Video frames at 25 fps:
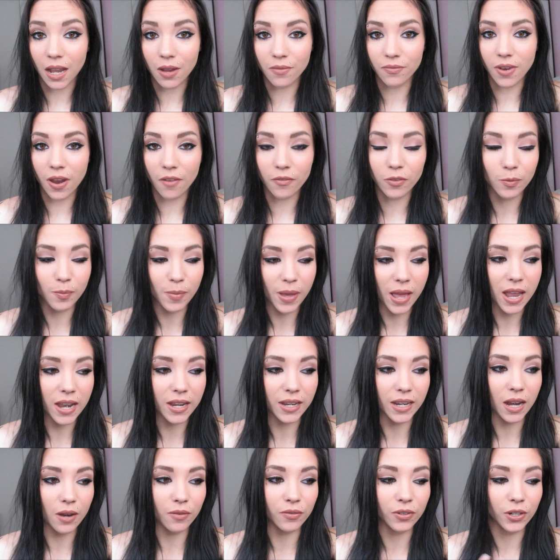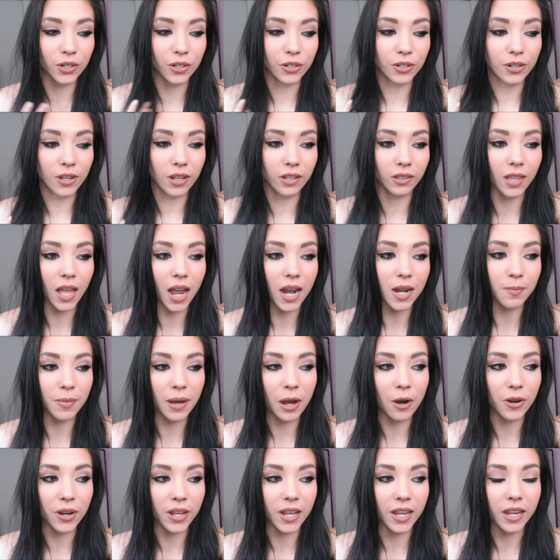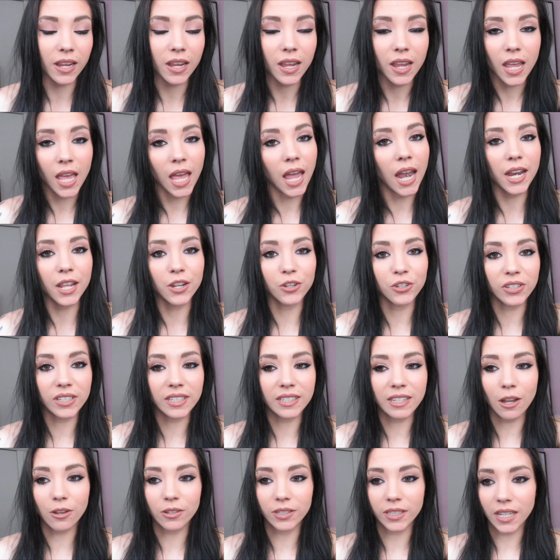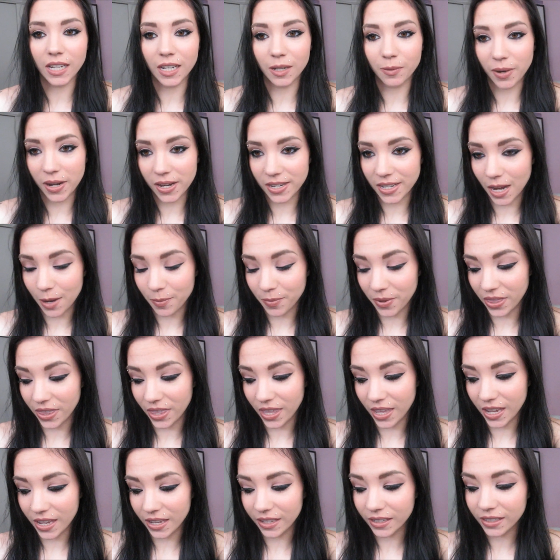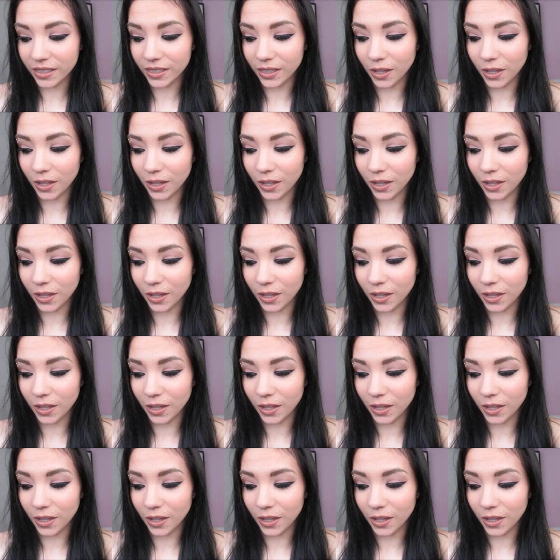I've never been, and I've heard a lot about it, and it just sounds like my type of thing.